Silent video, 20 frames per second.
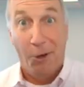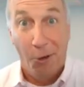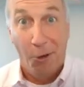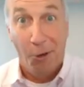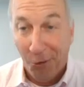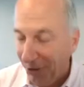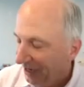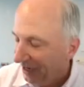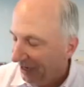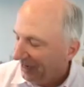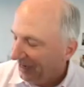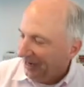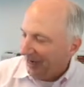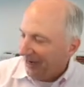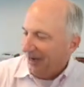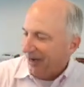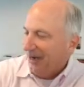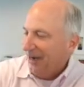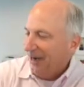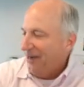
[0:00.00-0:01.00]
hole
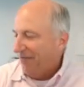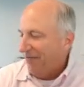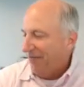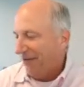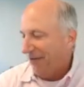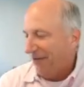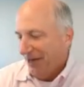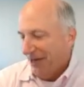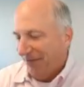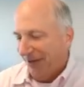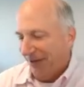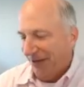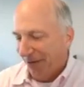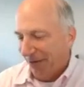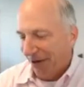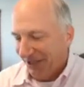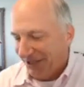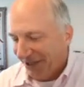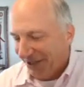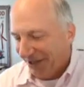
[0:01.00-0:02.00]
if we
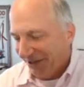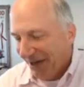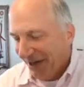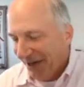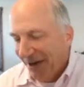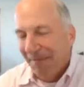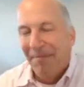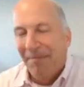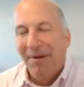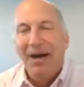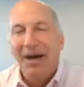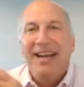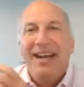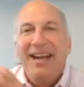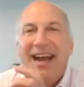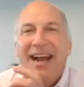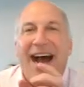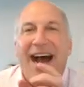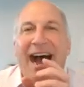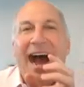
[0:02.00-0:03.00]
want to. But
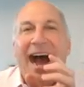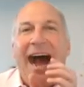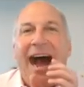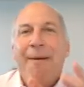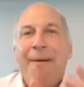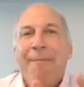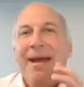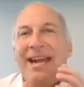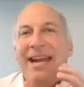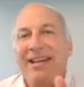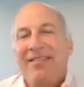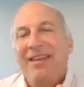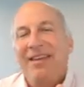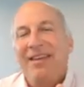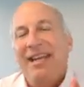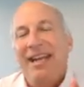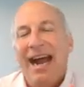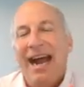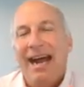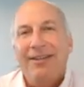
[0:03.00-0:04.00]
I'm making
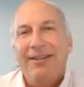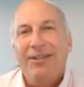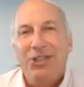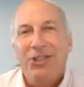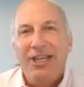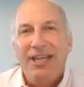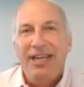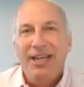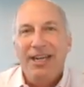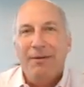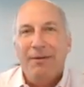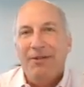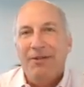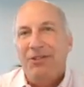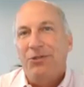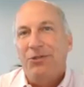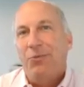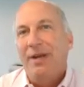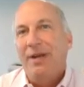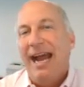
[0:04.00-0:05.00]
the analogy here
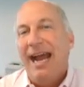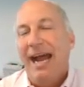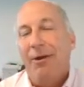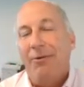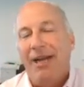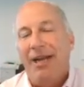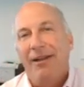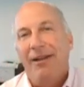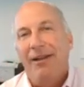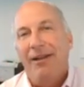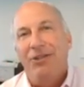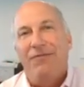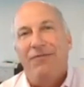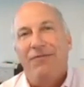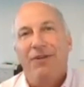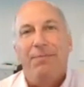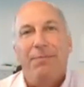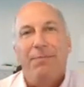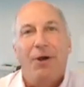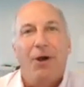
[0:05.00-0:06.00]
between how college
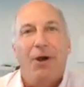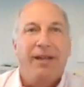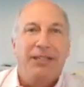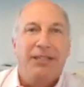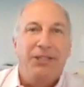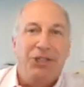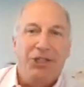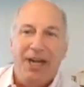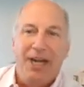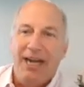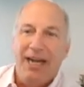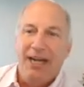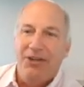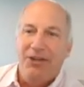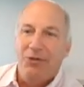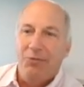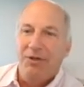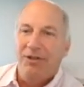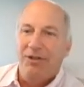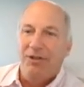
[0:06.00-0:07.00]
football has
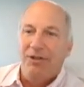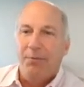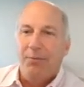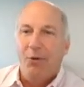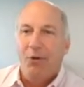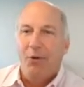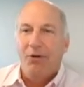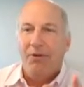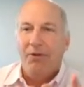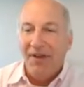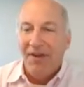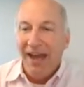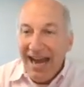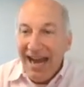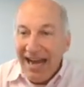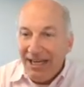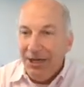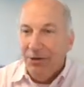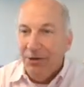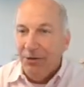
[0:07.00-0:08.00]
changed with the portal.
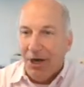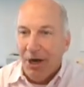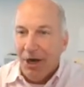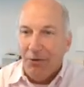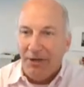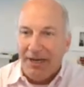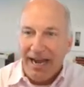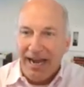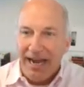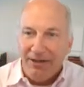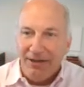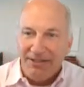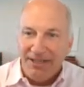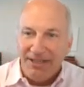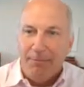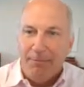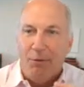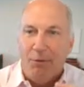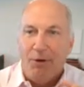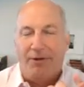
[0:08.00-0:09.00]
Thank you, Go Gators.
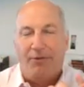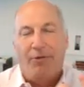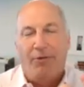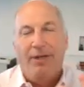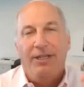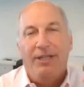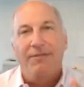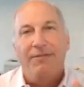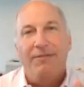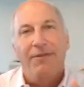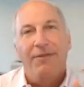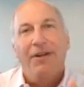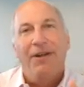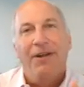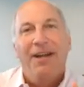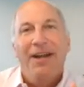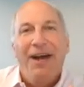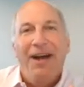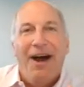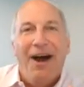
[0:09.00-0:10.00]
That a boy, Christopher.
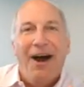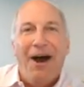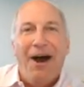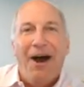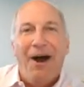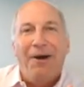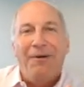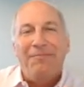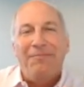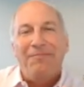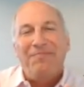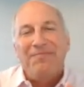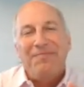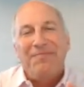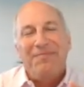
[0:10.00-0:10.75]
Of